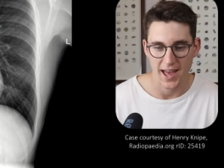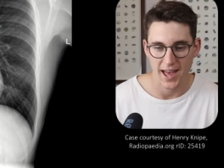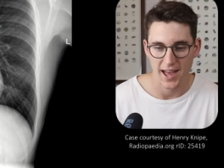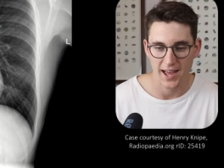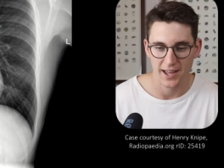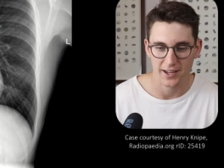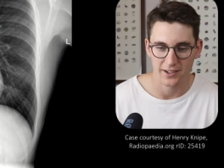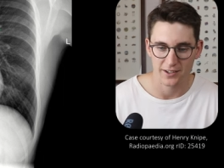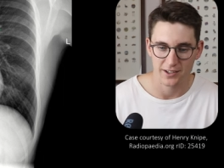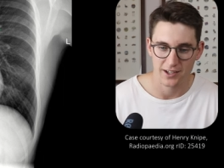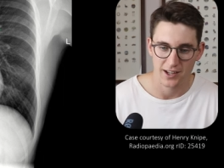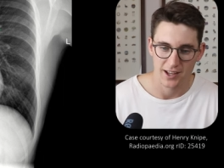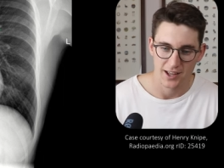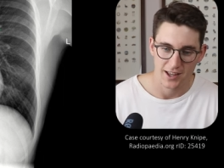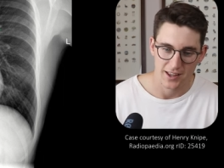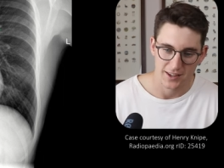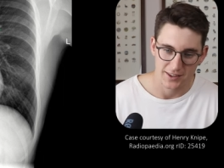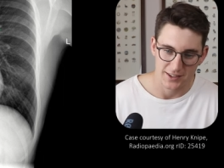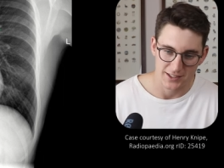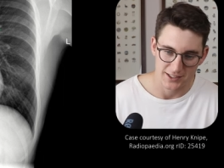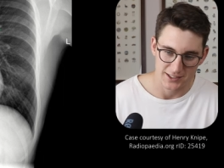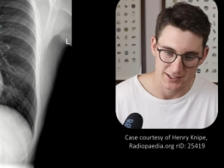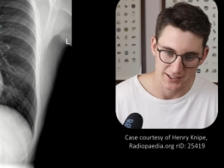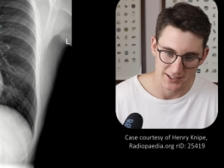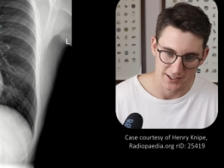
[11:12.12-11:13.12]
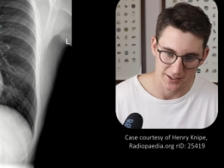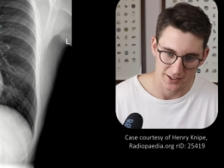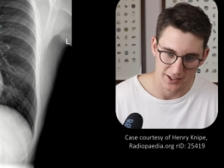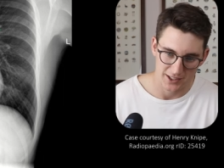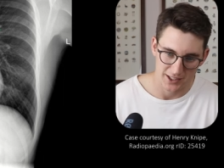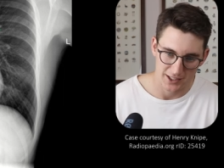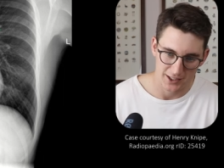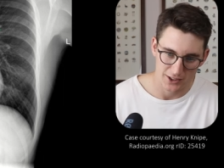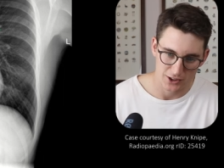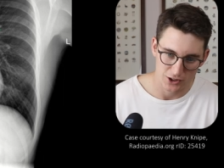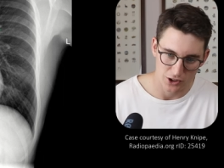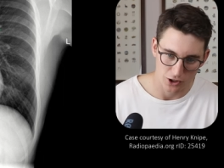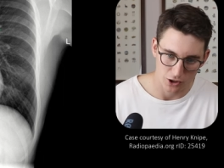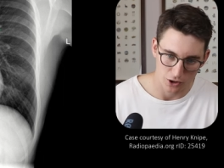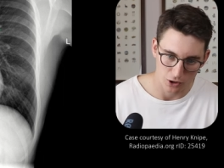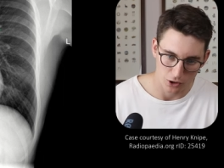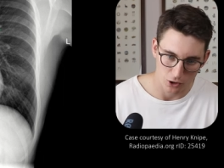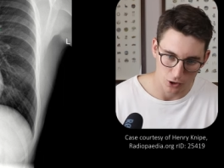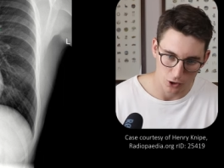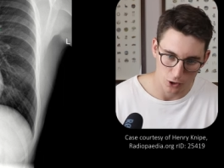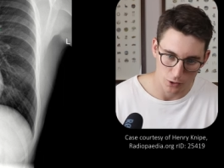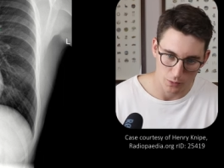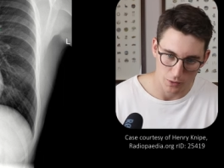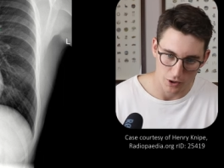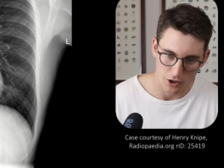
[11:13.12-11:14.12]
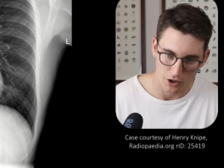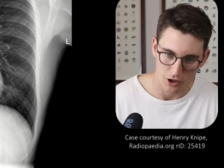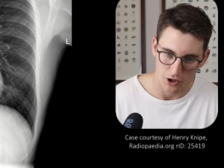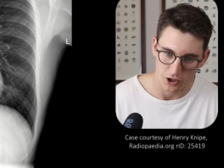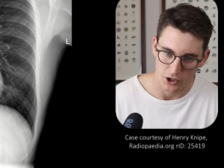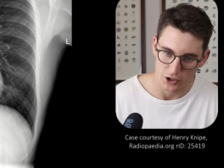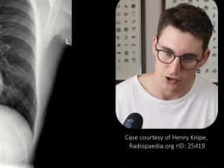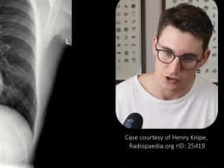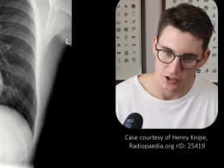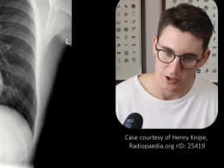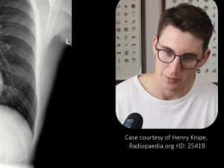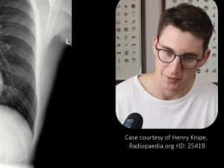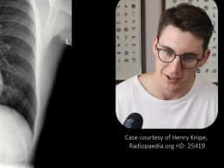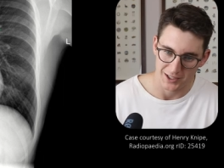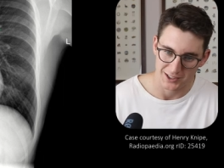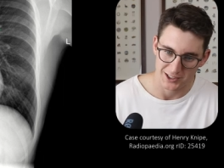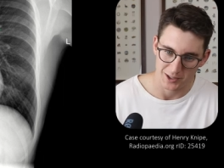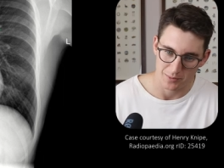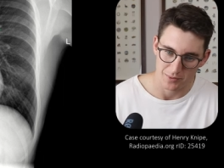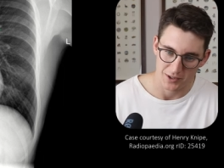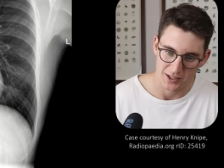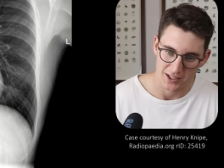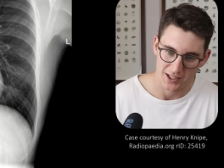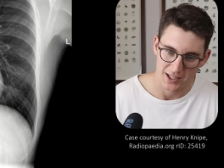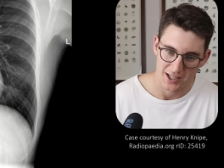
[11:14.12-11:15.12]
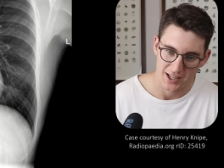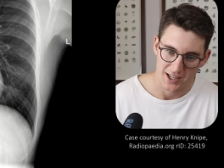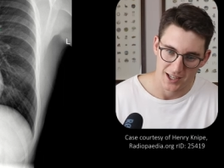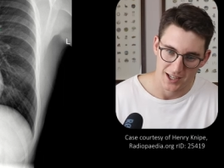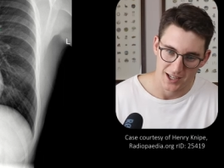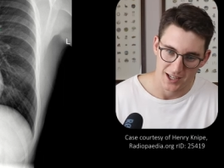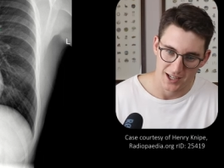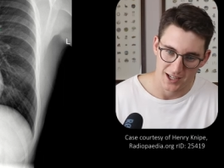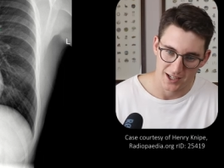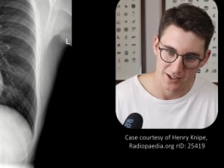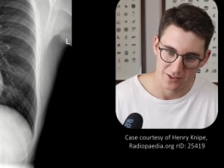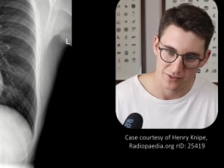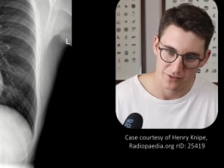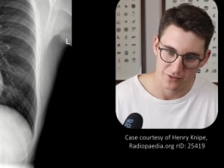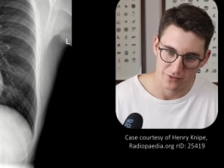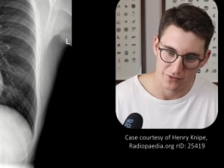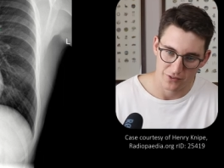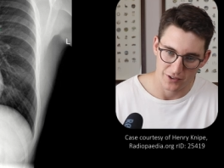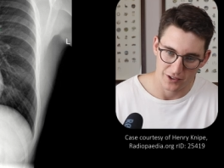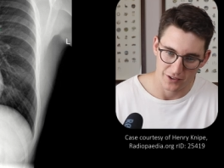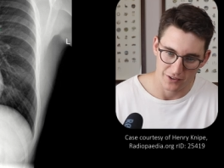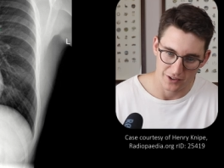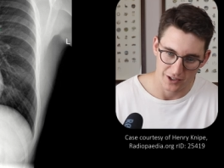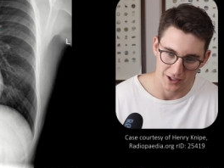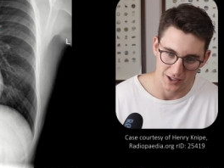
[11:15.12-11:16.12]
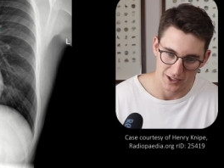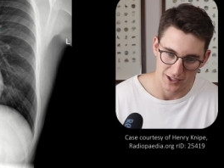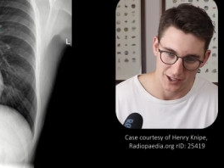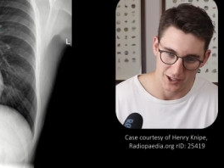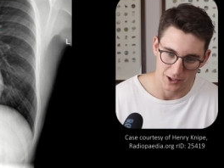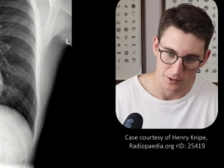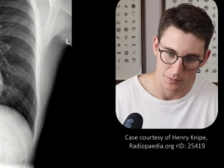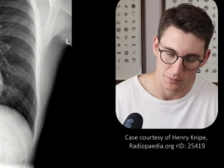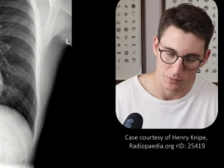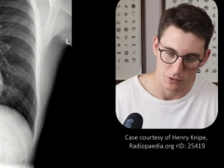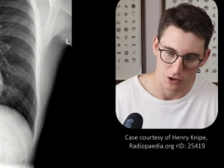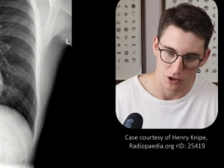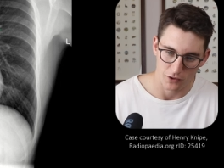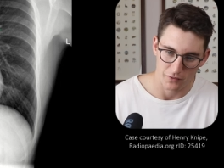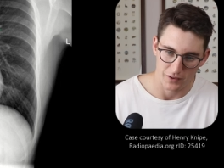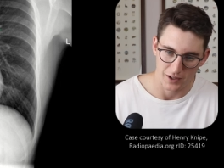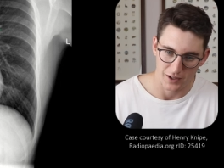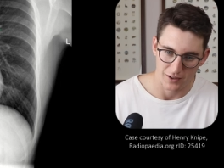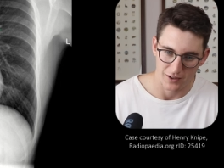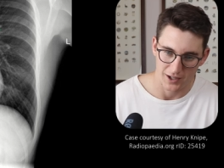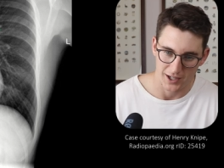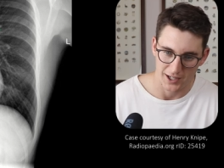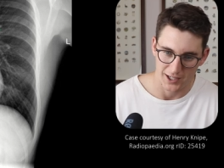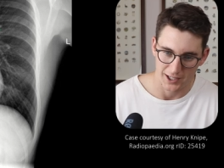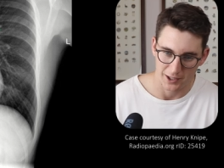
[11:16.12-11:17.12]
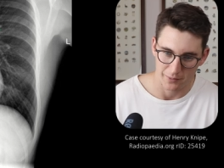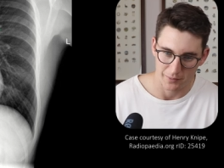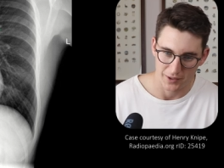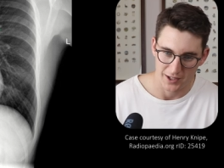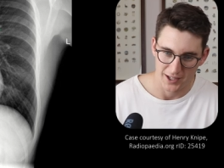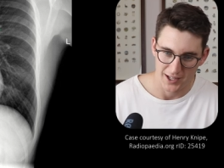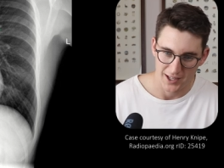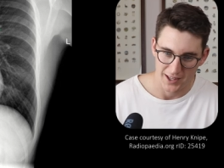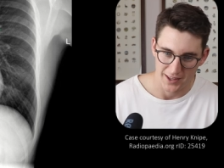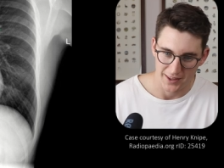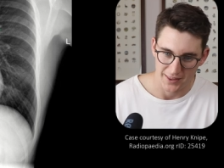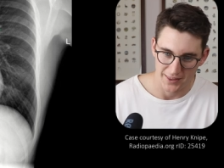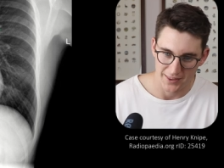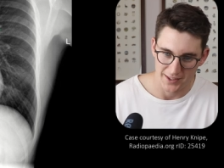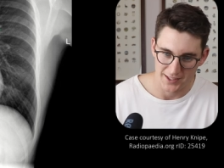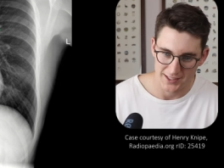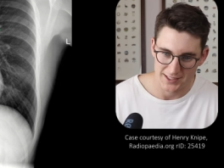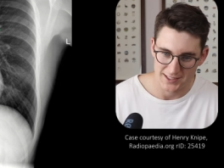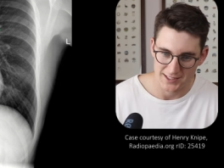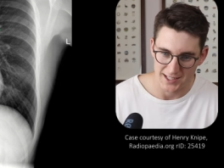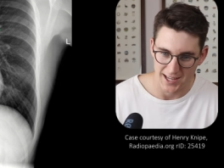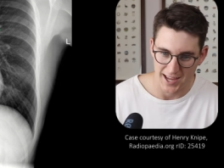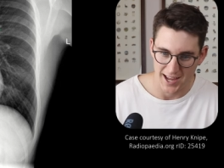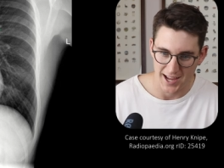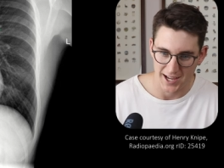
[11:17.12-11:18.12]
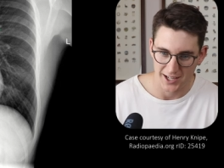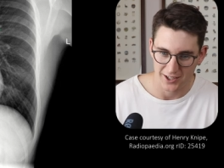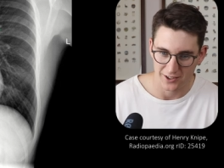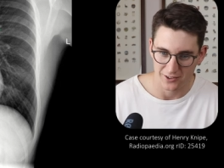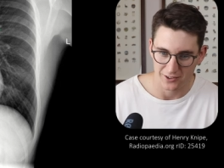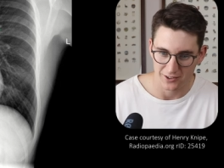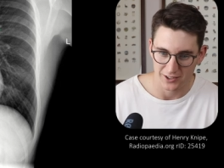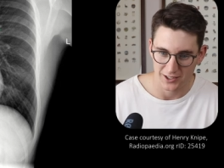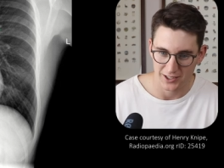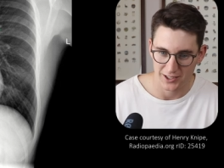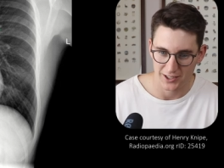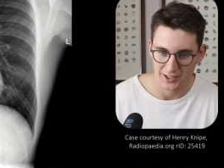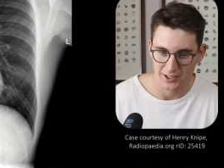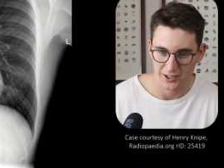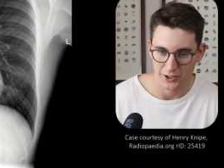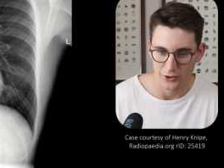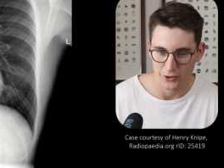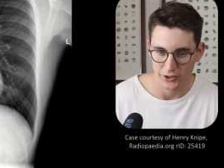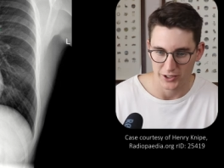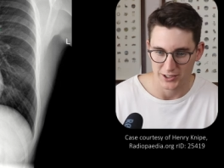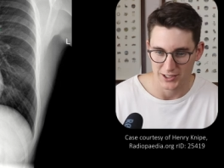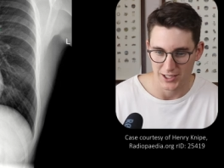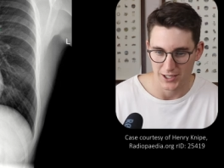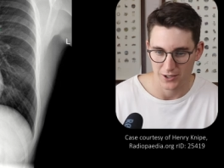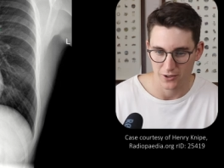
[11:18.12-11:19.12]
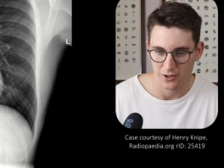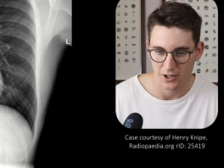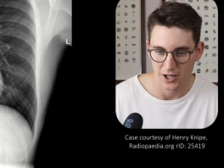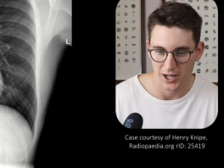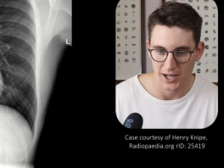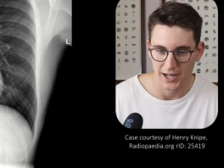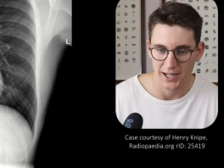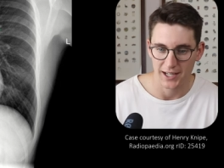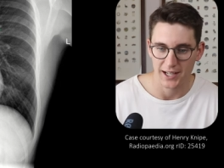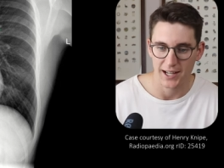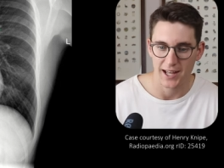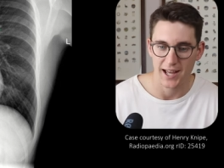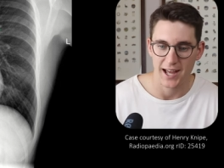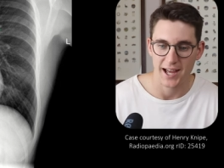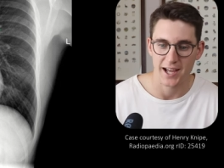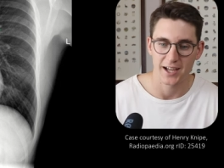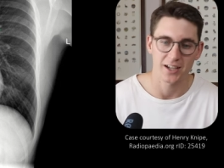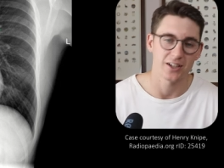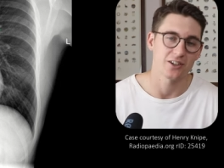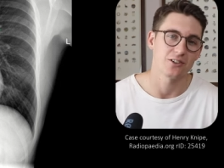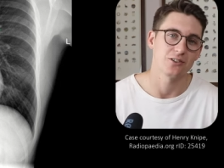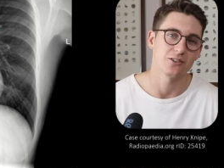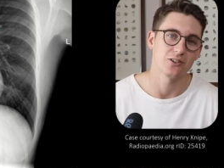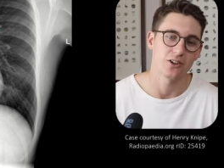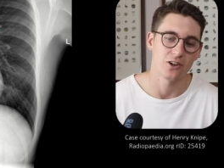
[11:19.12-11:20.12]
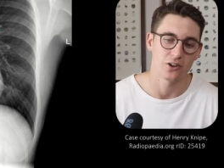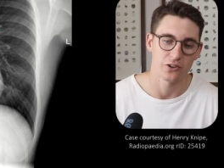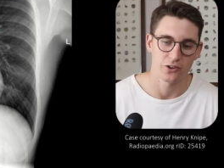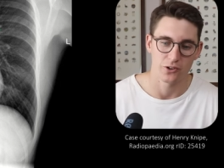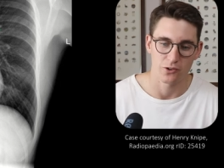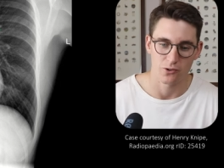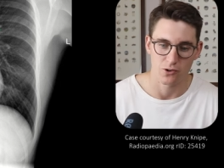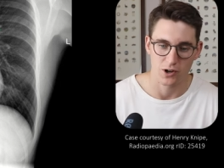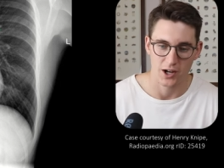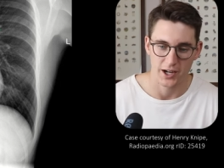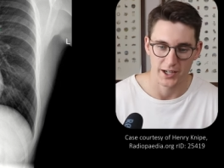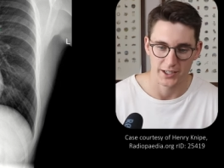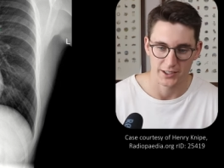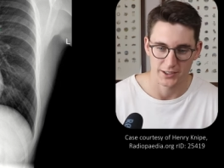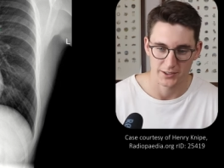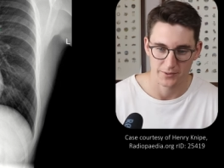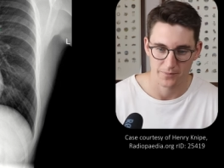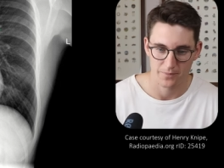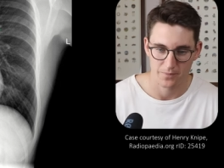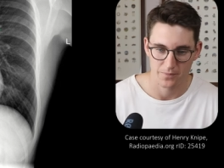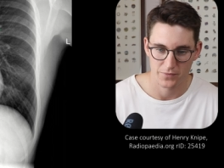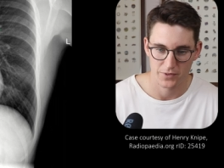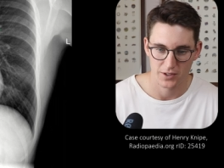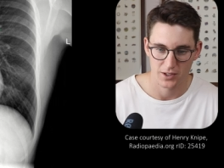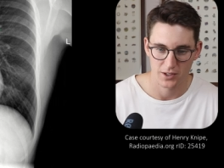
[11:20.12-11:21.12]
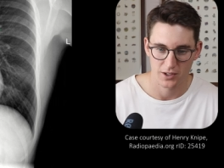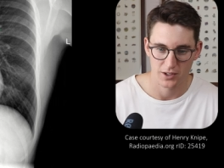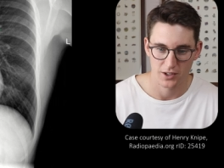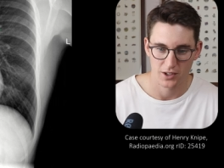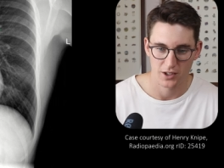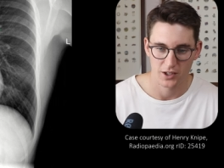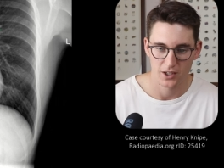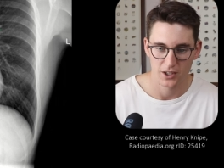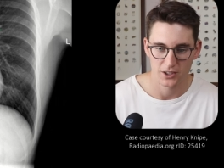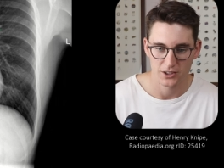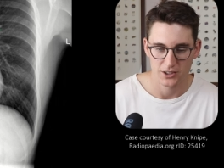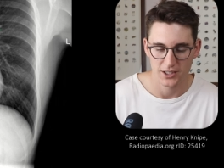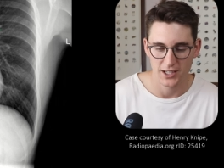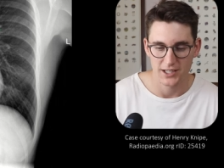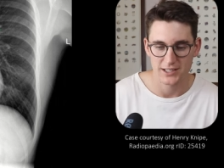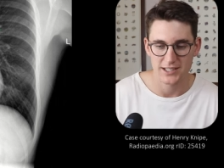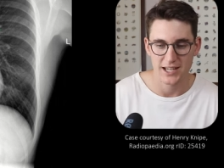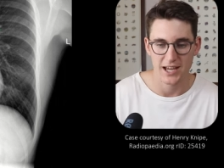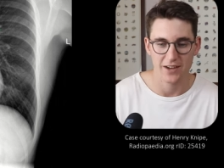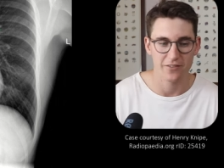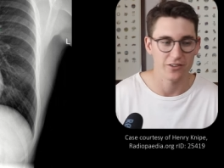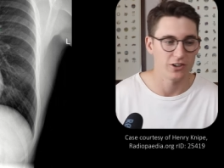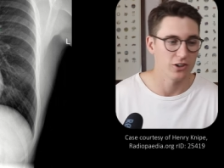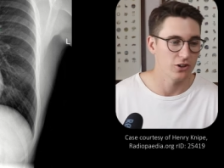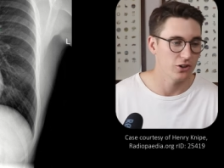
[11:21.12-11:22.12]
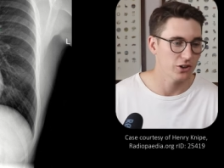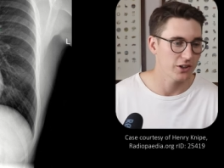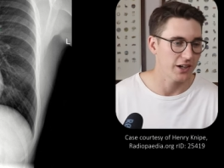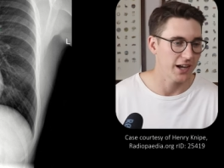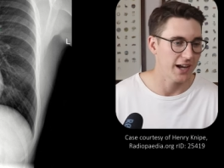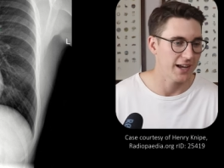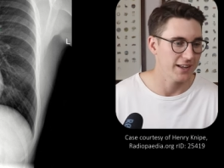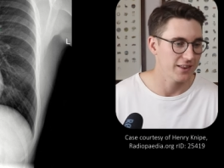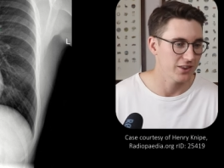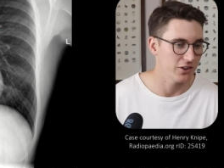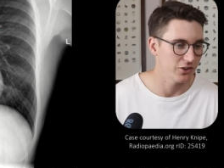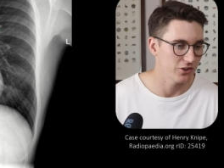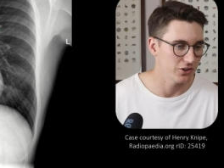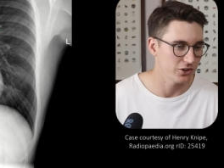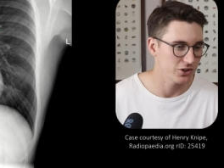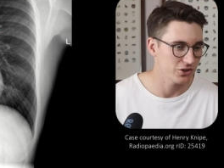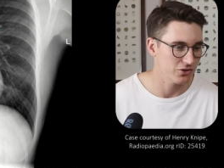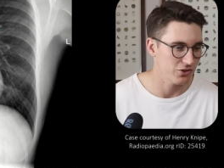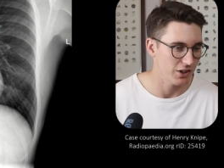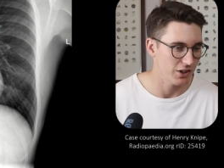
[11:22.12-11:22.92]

and this interlobar artery makes up the inferior limb of our hilum. This angle here is our hilar angle on the right. So let's have a look at those